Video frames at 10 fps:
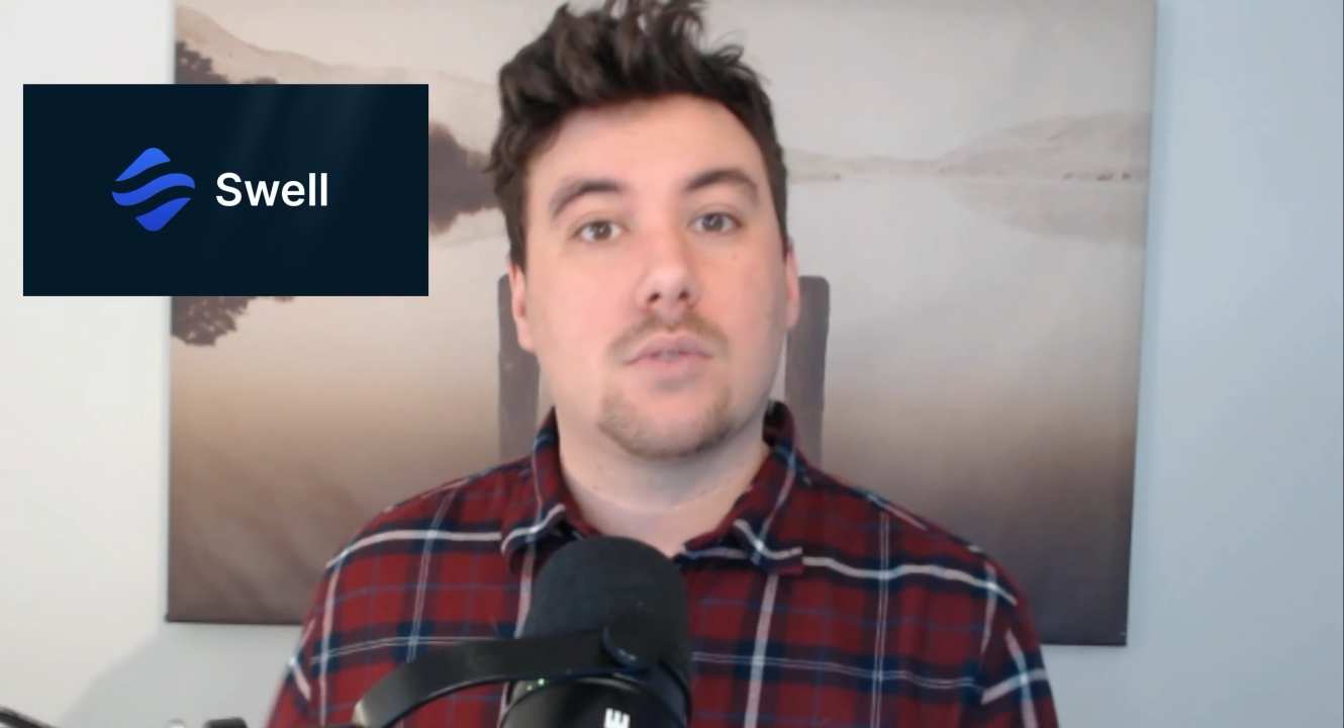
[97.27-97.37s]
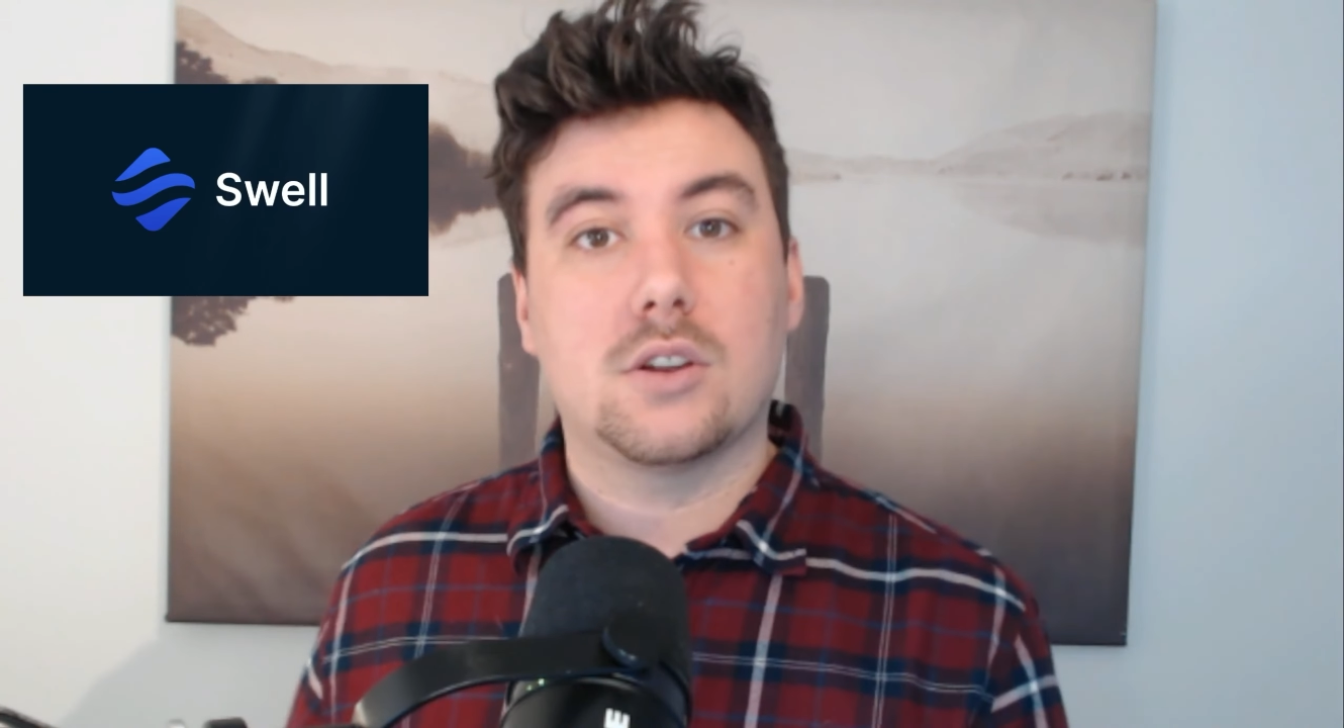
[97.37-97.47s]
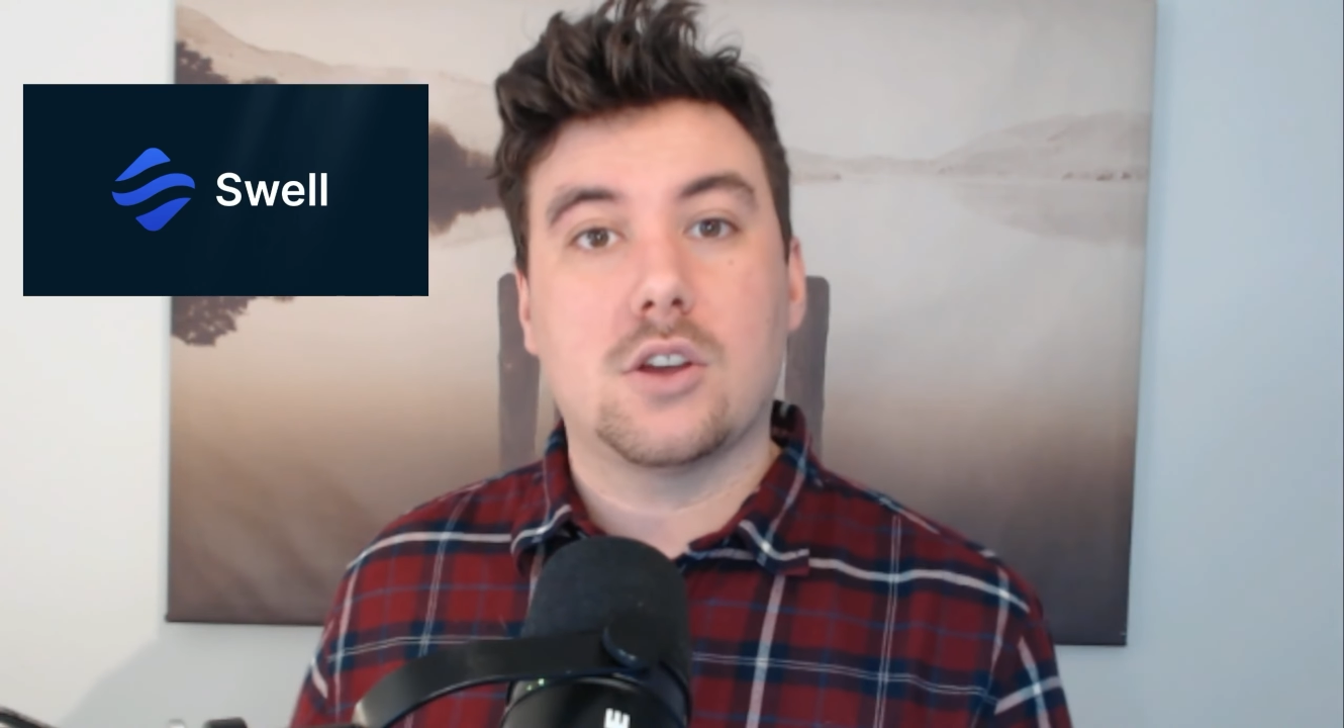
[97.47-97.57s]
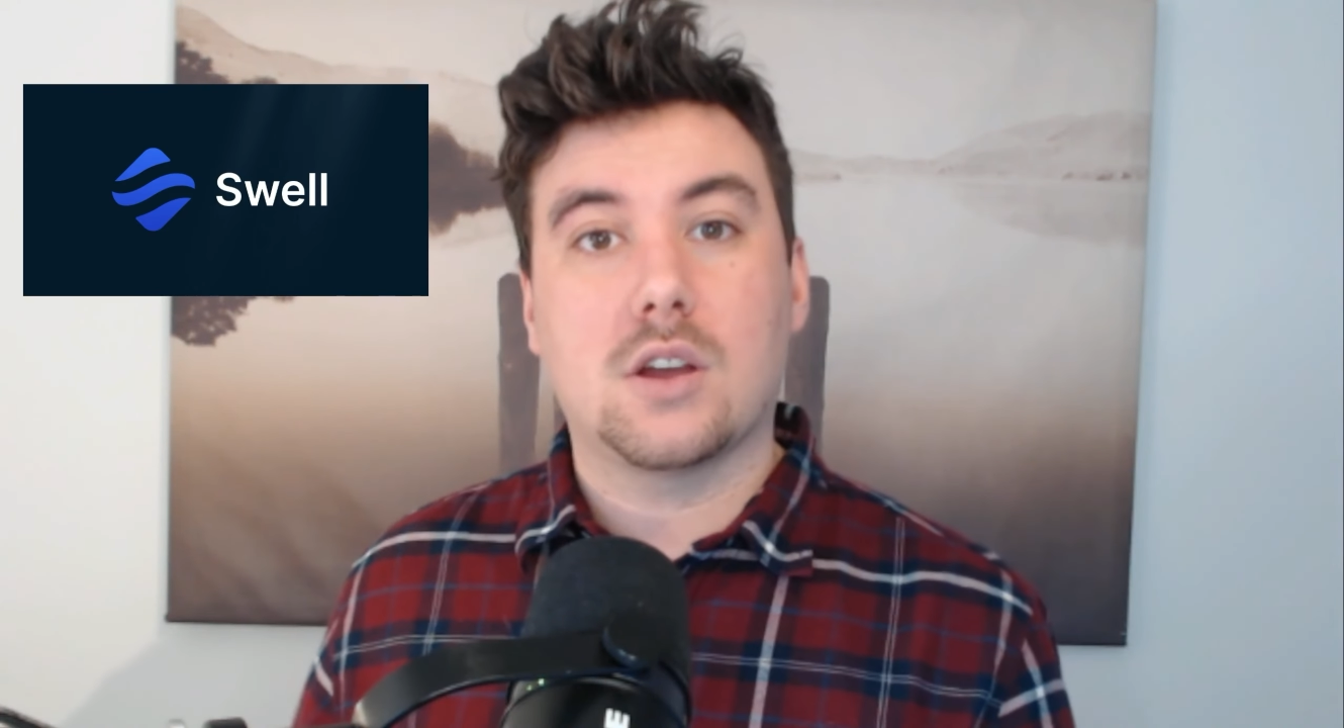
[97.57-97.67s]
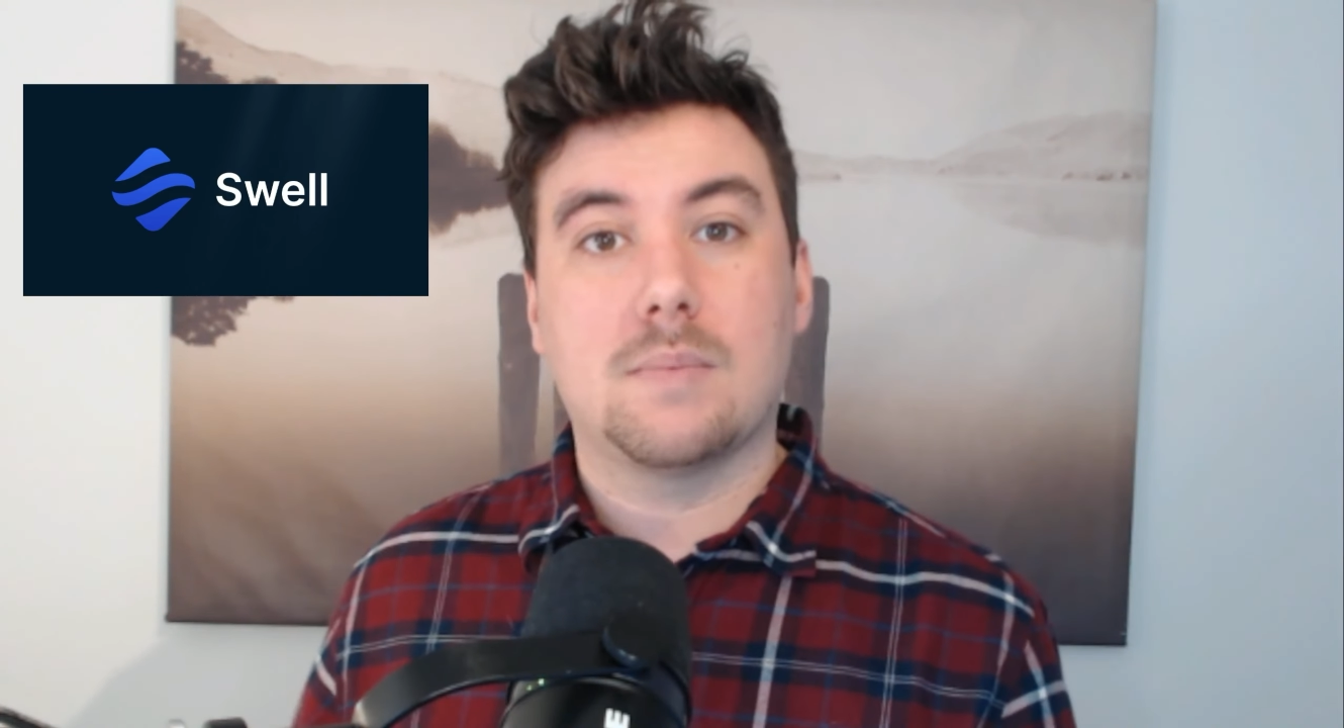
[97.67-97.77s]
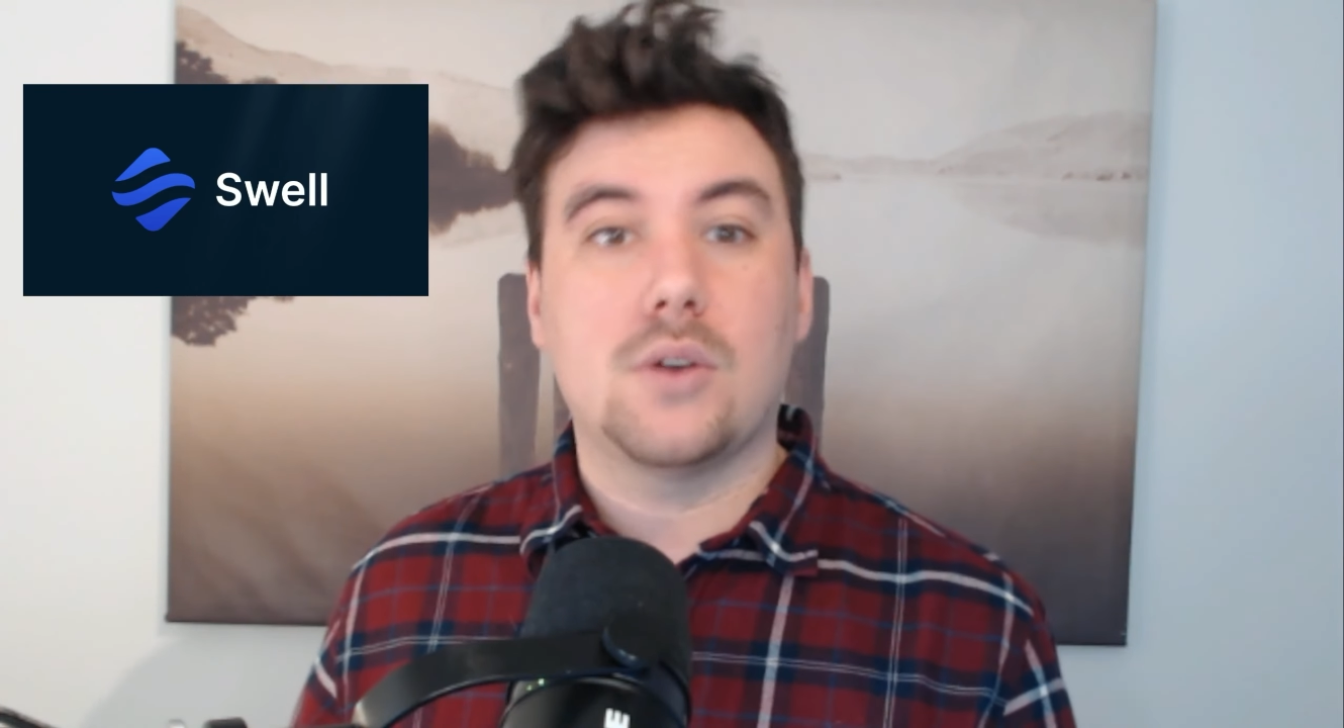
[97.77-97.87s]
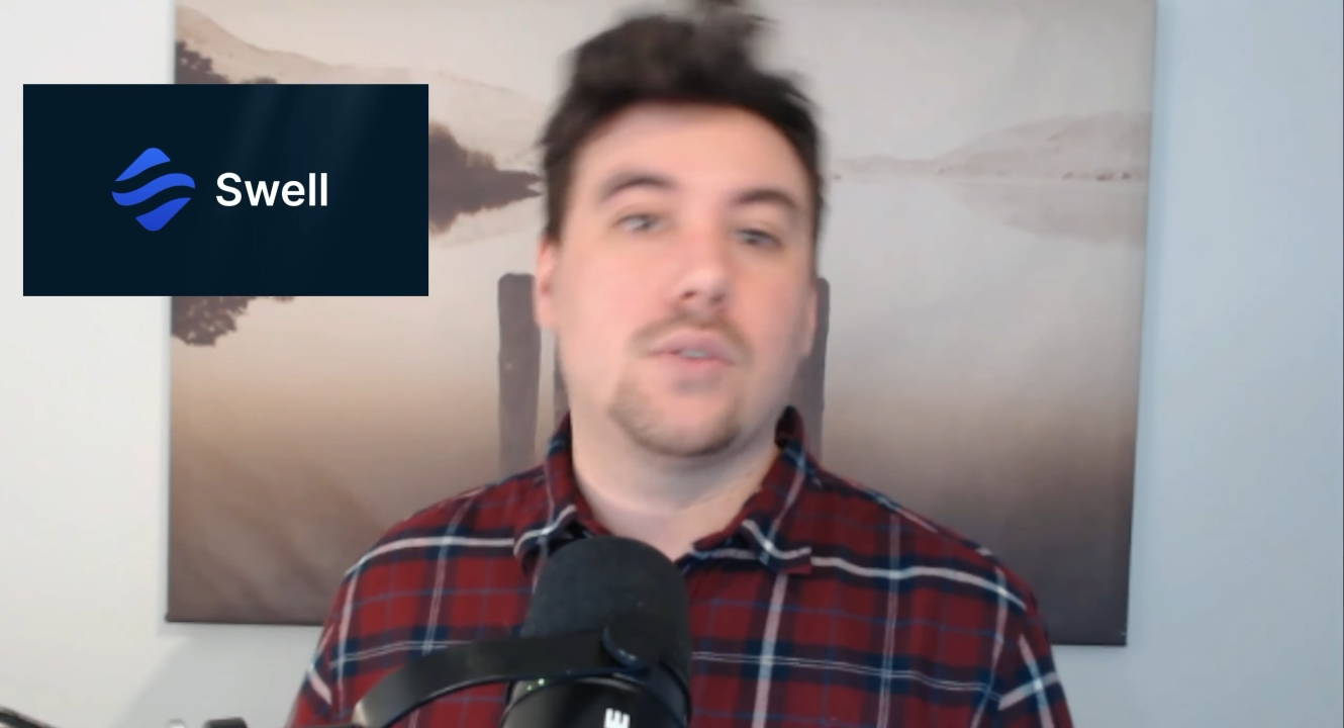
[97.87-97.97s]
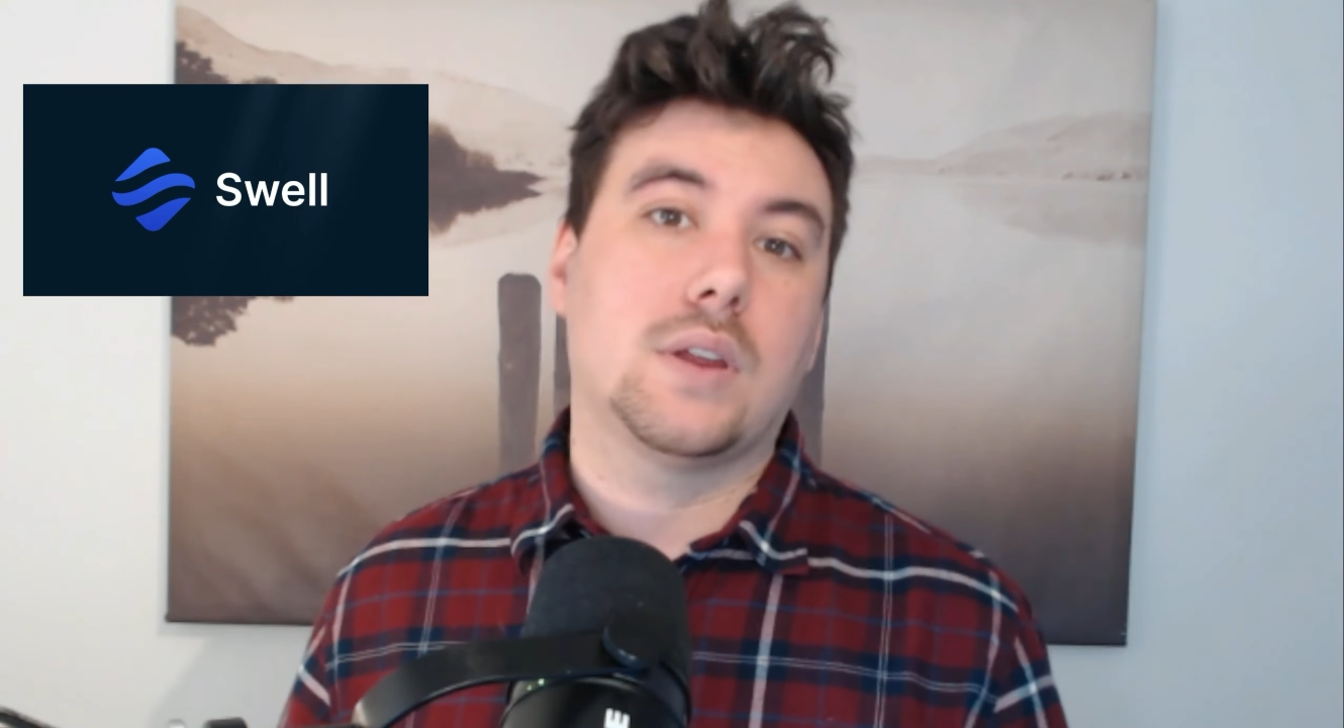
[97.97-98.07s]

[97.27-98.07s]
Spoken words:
to talk about